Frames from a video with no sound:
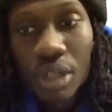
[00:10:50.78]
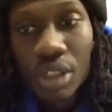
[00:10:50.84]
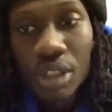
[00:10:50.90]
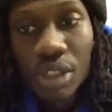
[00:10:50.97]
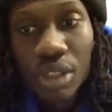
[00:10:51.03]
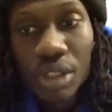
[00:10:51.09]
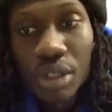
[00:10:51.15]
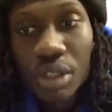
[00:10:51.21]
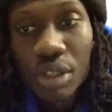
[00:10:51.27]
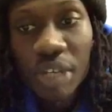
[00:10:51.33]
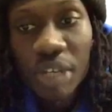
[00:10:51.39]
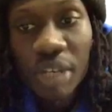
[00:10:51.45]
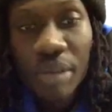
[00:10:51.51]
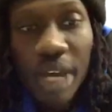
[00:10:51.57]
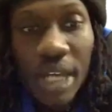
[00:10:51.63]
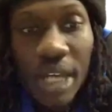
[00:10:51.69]
you know, just
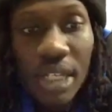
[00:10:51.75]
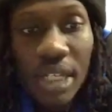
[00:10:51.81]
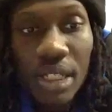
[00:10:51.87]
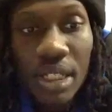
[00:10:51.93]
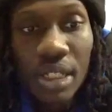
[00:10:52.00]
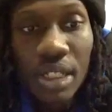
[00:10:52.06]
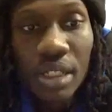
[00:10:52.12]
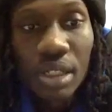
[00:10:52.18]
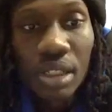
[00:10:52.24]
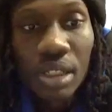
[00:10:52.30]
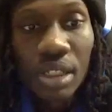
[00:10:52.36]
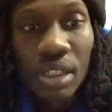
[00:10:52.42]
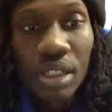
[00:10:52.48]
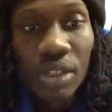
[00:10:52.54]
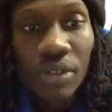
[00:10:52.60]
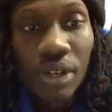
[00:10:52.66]
making bad
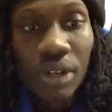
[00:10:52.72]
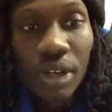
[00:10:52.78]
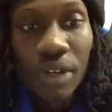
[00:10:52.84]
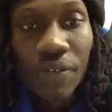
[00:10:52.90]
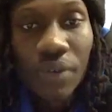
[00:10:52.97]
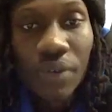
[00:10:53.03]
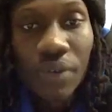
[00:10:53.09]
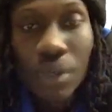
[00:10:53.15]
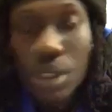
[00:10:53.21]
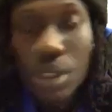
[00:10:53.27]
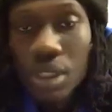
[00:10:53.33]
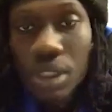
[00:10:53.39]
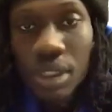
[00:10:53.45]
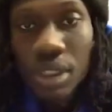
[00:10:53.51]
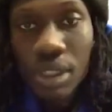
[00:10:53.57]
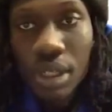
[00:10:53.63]
decisions, forcing
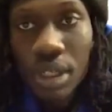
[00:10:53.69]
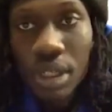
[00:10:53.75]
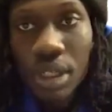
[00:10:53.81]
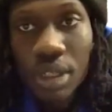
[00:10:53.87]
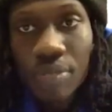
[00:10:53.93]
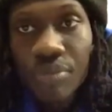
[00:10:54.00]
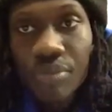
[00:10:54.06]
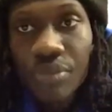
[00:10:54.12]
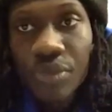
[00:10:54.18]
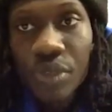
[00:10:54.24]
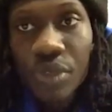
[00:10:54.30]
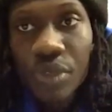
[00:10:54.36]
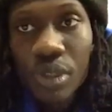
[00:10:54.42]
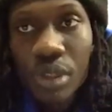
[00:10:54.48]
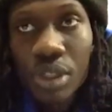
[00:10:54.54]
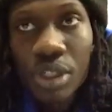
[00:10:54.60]

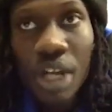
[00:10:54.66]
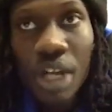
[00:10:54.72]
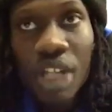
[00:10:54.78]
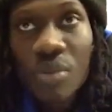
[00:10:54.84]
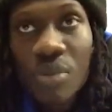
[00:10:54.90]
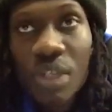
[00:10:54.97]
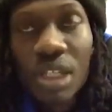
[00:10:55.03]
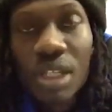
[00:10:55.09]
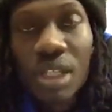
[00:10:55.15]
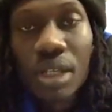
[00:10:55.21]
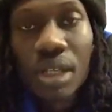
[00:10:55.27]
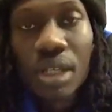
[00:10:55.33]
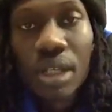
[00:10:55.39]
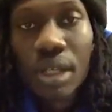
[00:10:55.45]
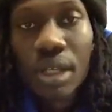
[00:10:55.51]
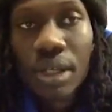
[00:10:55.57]
shots we didn't
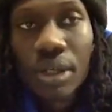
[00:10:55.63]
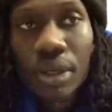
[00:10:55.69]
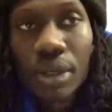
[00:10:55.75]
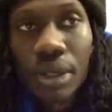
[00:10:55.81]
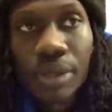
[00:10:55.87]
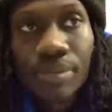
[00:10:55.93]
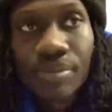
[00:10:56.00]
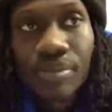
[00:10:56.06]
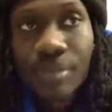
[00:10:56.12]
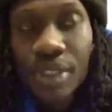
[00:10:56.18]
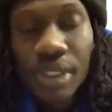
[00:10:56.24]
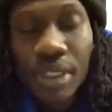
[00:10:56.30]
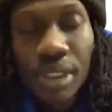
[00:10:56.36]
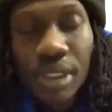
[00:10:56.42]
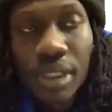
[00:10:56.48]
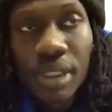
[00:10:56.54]
need, you know.
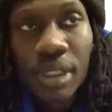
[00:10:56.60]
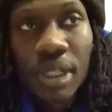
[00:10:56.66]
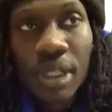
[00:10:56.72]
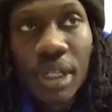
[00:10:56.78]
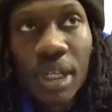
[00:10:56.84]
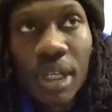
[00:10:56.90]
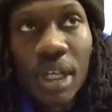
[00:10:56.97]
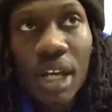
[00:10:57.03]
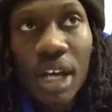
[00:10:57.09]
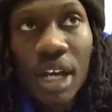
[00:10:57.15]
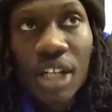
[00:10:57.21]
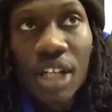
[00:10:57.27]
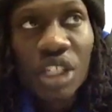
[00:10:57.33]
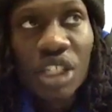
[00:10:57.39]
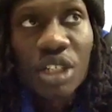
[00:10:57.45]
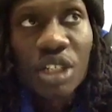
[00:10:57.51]
Kind
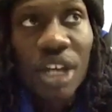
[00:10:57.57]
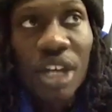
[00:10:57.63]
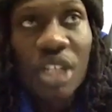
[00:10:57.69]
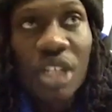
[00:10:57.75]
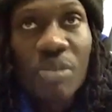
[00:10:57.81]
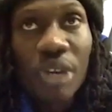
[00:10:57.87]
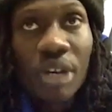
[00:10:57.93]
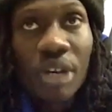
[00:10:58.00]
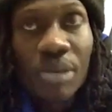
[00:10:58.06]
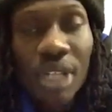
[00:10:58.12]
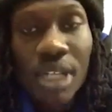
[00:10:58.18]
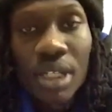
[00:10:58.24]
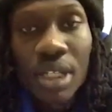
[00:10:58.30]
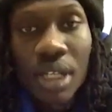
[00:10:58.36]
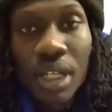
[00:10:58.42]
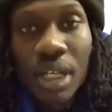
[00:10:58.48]
of just got sped up in
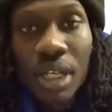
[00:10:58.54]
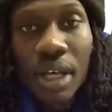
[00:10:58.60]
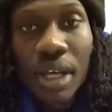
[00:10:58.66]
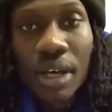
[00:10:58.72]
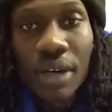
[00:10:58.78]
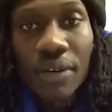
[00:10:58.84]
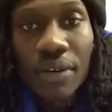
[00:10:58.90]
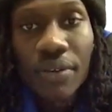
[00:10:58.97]
that second half.